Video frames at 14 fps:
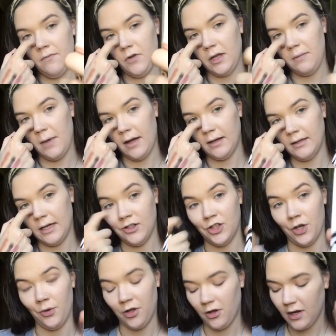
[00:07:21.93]
I'm really bad at not
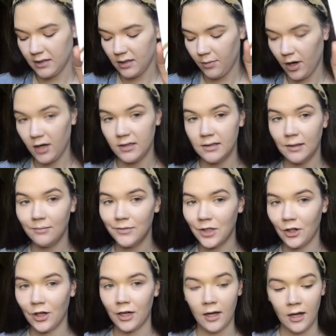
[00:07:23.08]
showing you guys the boxes. I'm
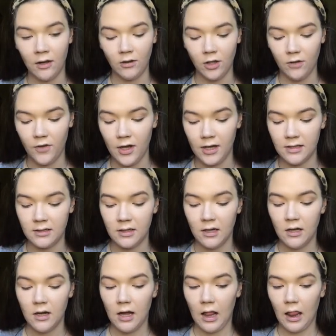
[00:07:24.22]
sorry. I don't know if you guys
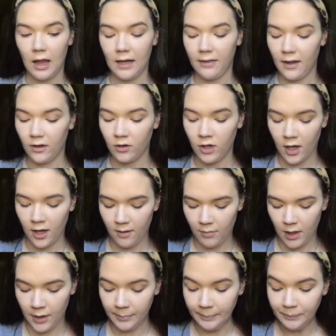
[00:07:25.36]
like that or not,
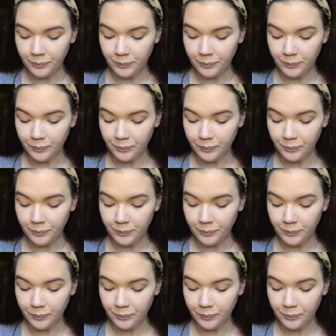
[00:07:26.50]
but